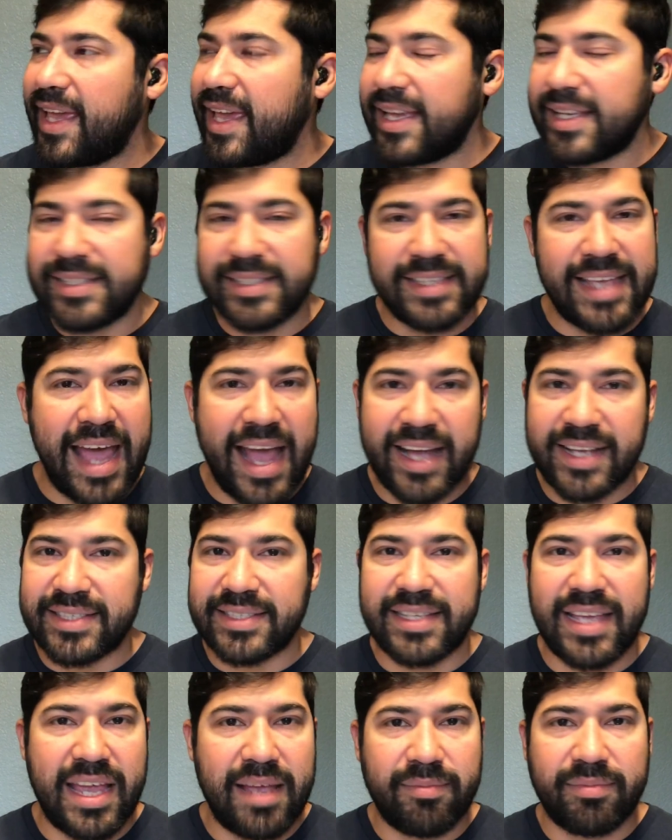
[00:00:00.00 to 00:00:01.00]
Exact
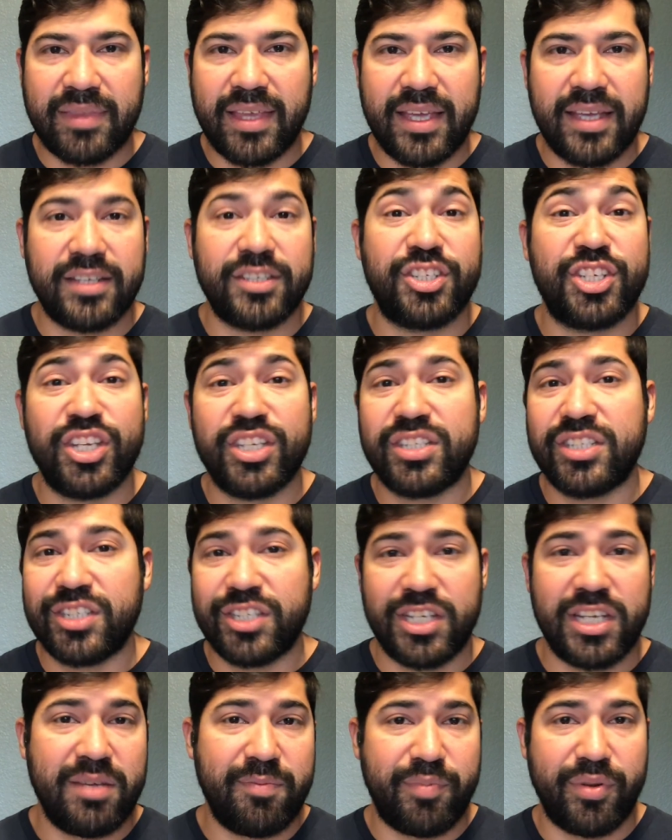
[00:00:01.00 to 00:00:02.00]
same thing, just
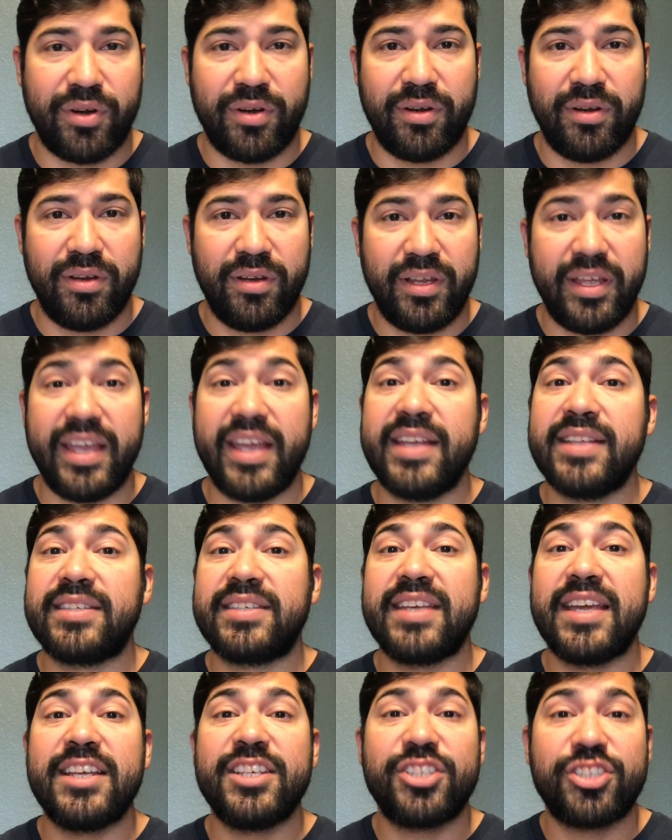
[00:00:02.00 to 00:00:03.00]
cheaper.
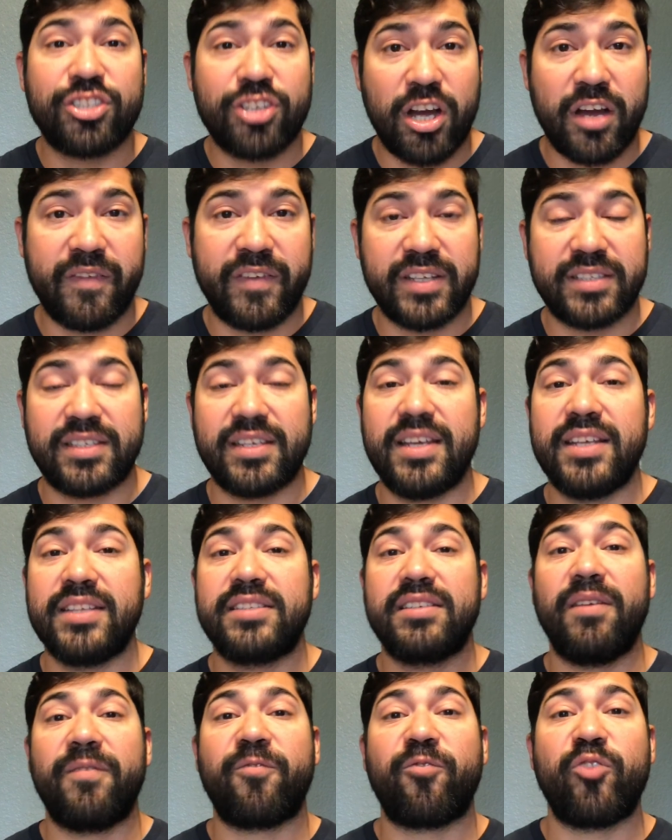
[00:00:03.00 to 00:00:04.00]
It's a service.
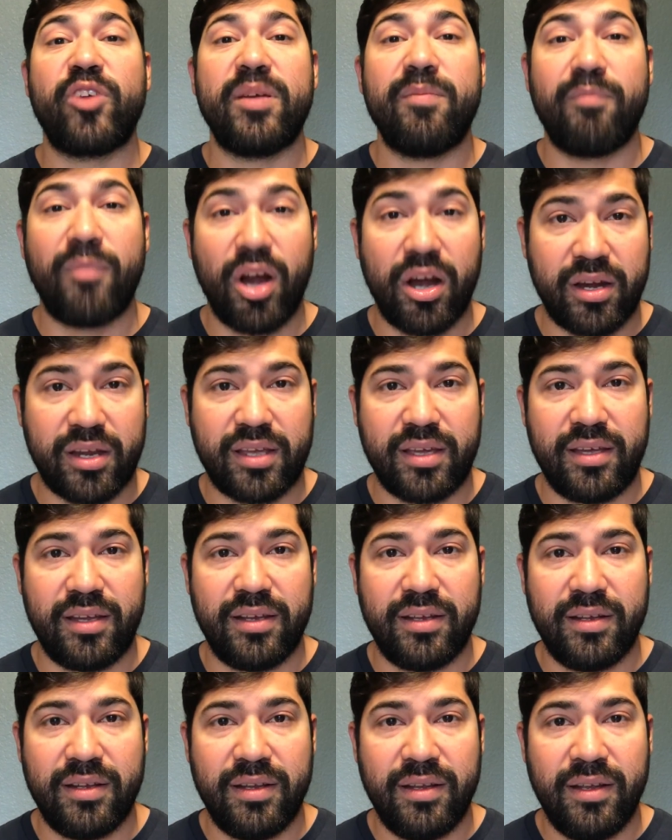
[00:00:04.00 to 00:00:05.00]
It's a free market.
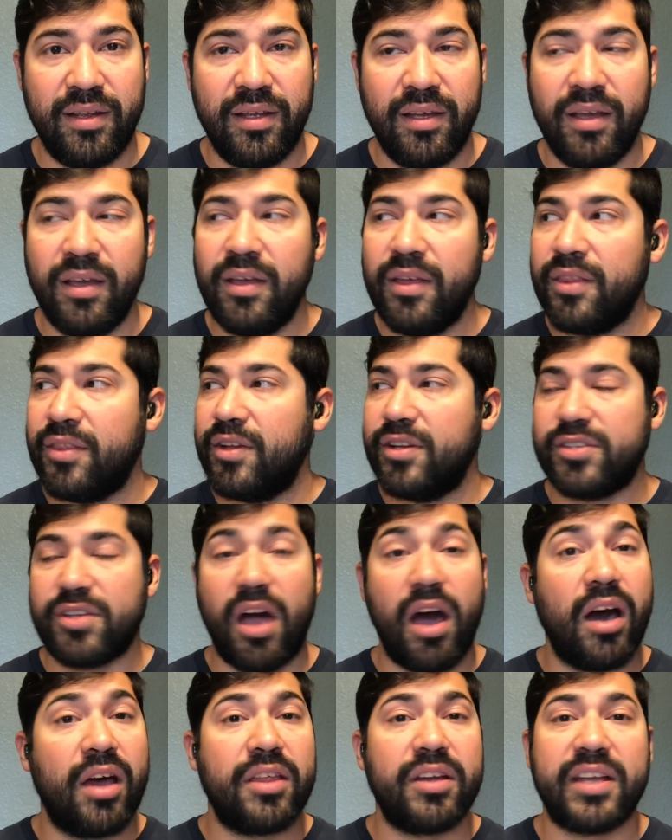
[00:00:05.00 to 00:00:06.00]
There's
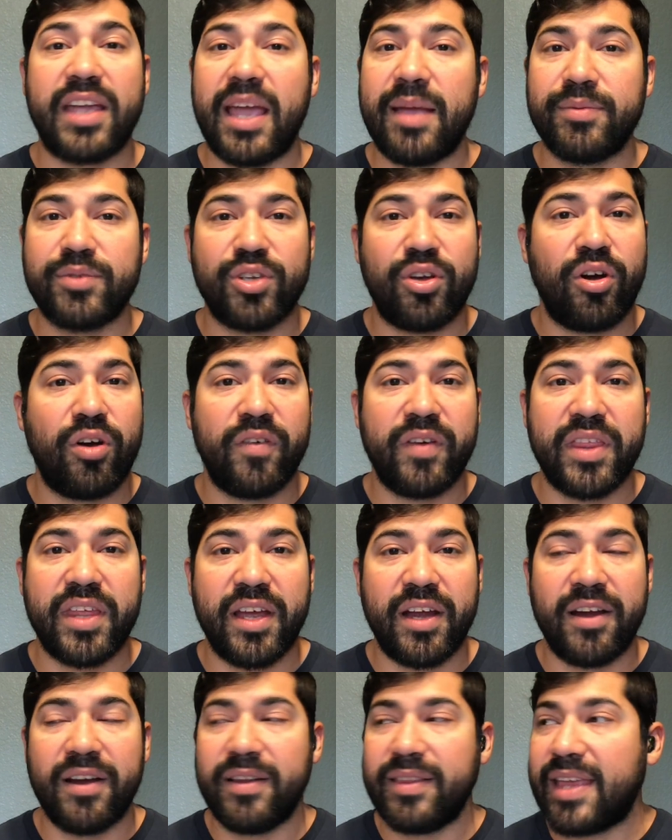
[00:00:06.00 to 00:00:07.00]
other games over
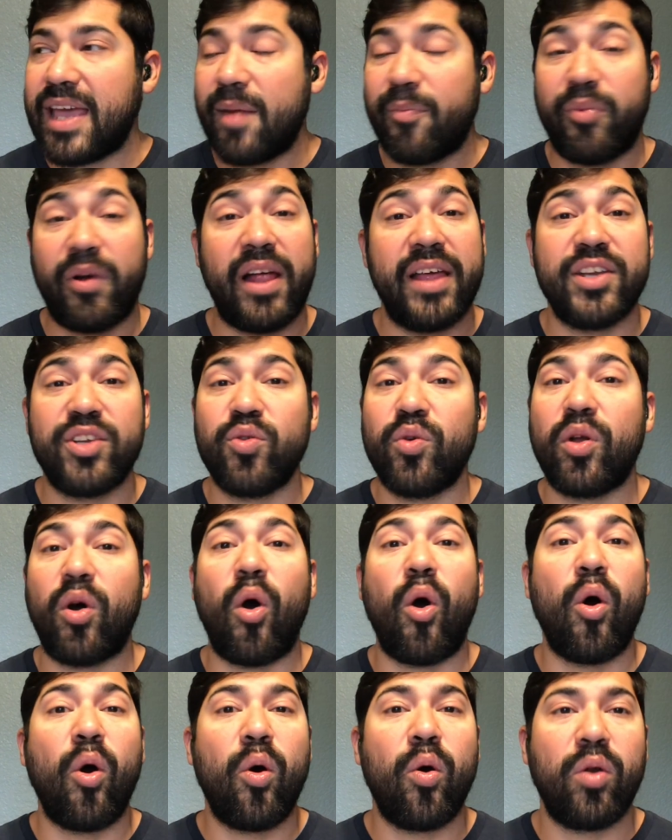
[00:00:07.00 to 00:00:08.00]
there that probably do it a
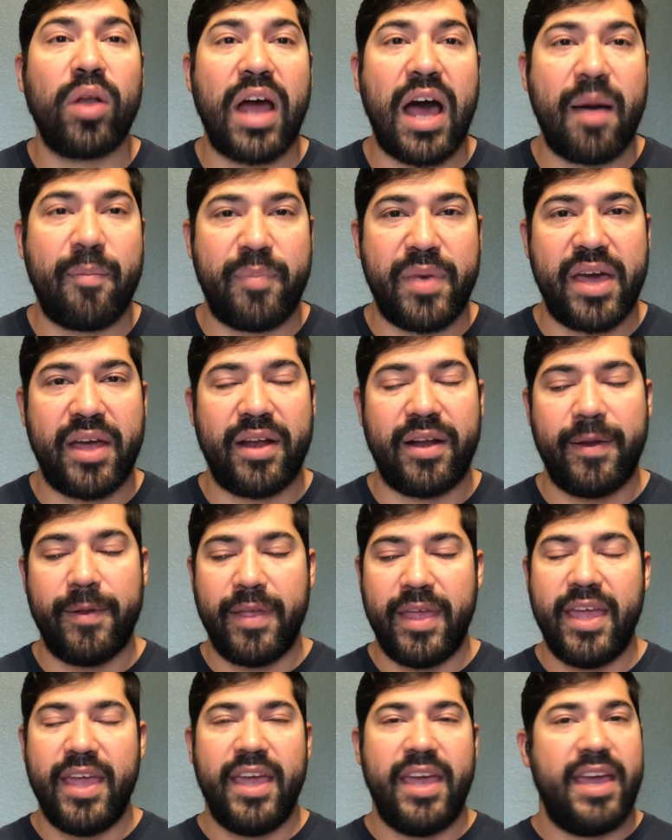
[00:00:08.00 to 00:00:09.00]
whole lot better.
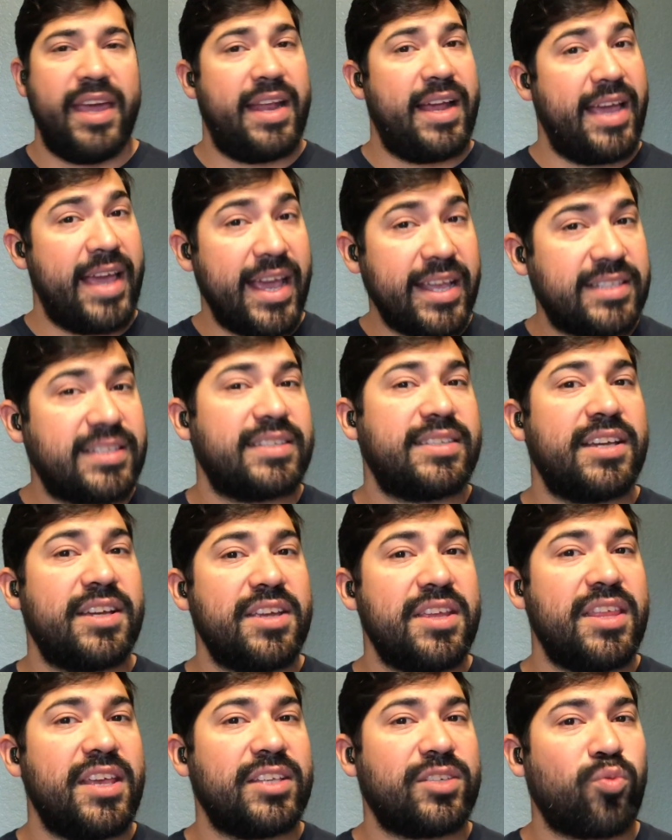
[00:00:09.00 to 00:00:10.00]
And I hate to tell
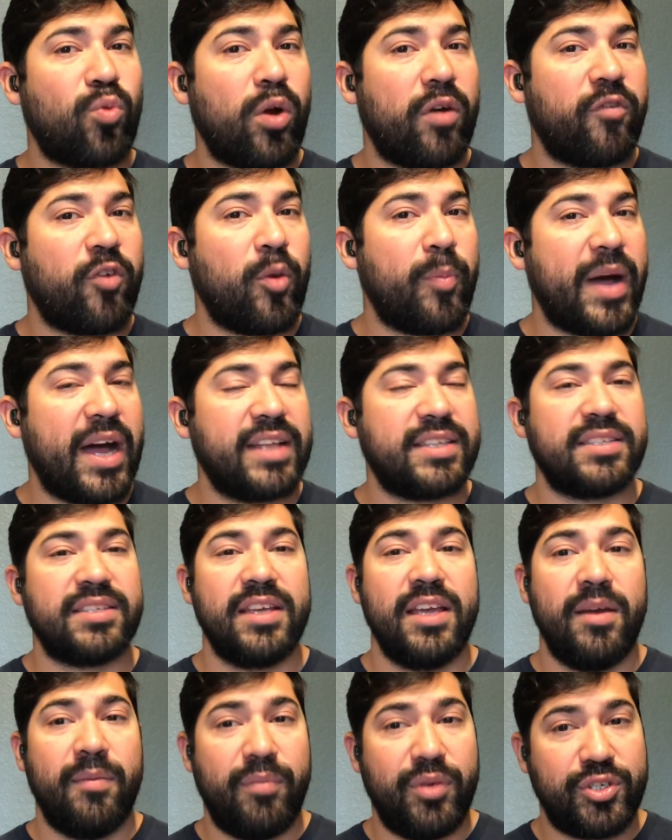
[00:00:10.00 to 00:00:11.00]
you this, War Robots,
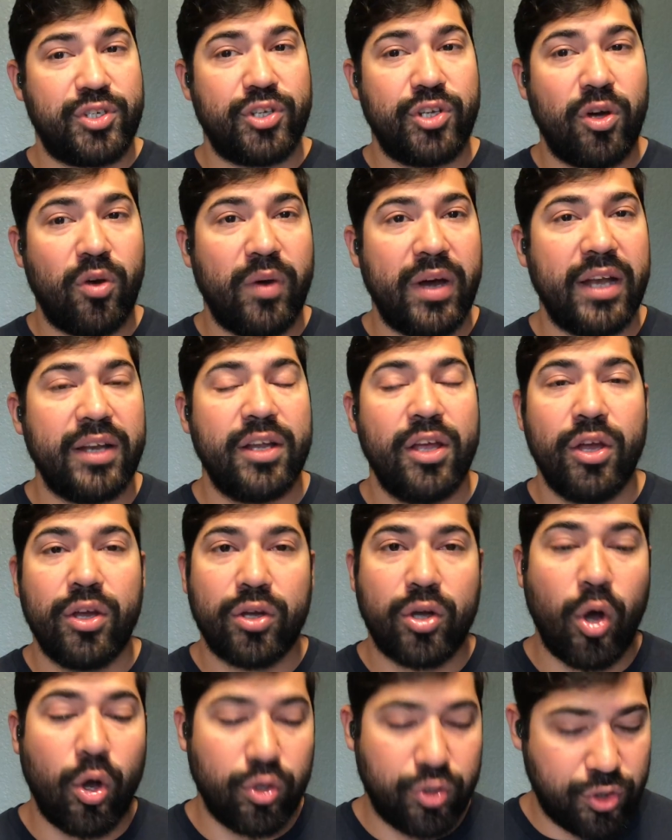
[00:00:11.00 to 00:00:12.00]
but you know
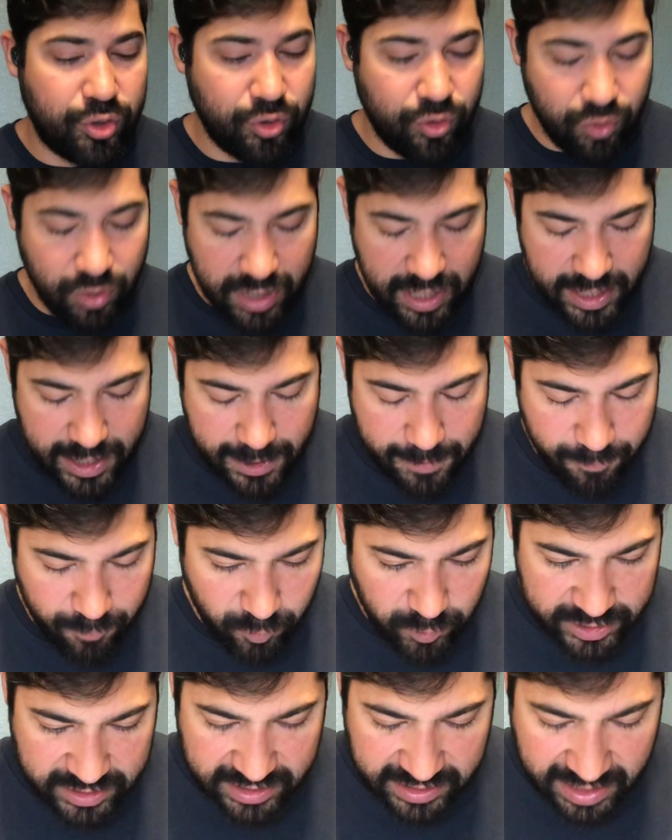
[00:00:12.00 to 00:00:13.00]
what? Go to,
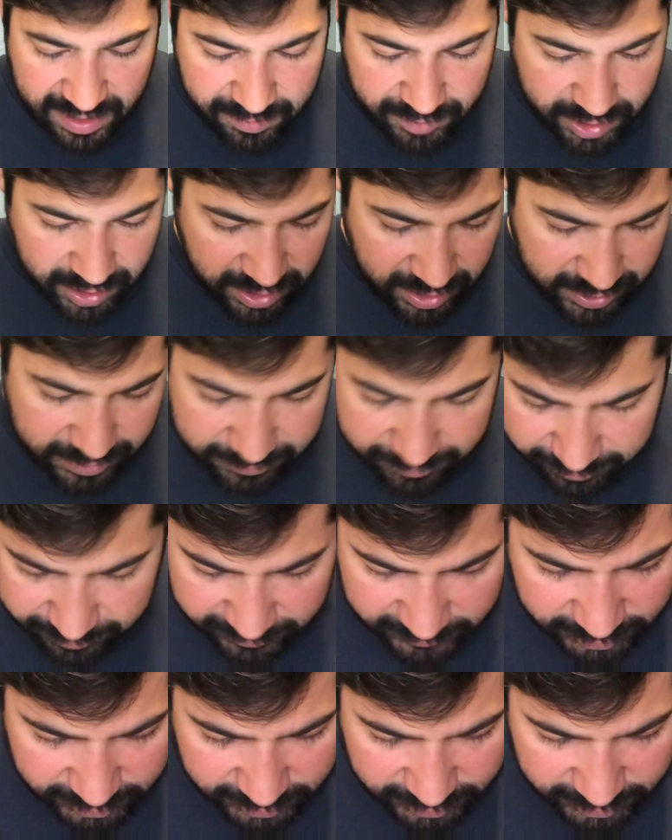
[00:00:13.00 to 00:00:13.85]
what's the game called?